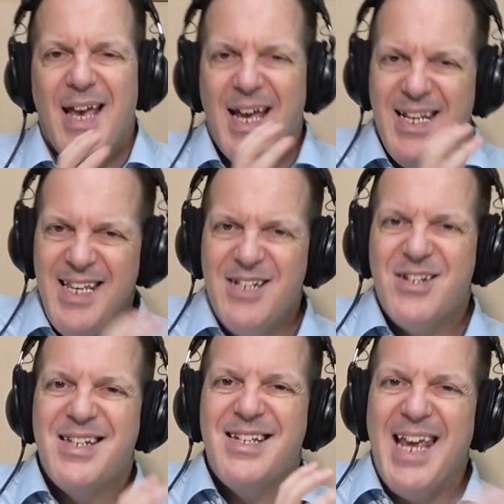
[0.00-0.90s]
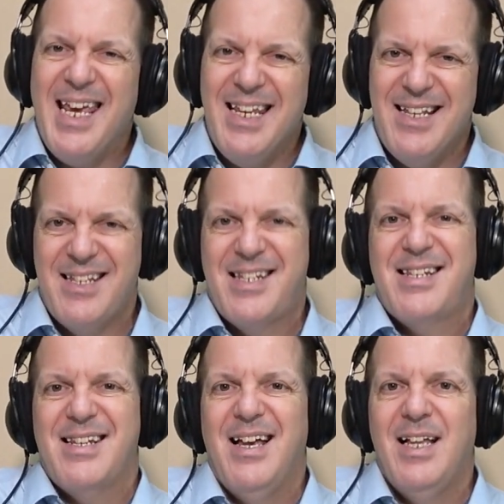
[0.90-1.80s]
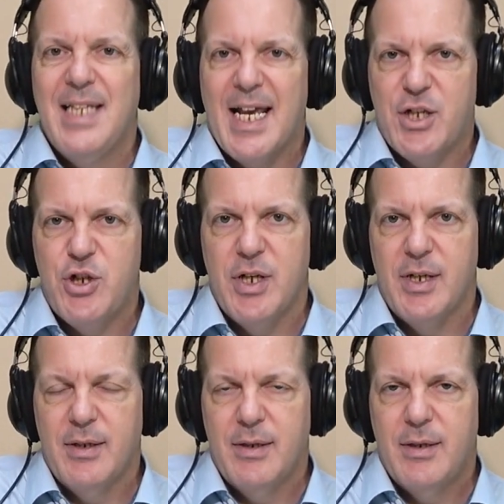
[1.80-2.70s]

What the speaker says: And each state's election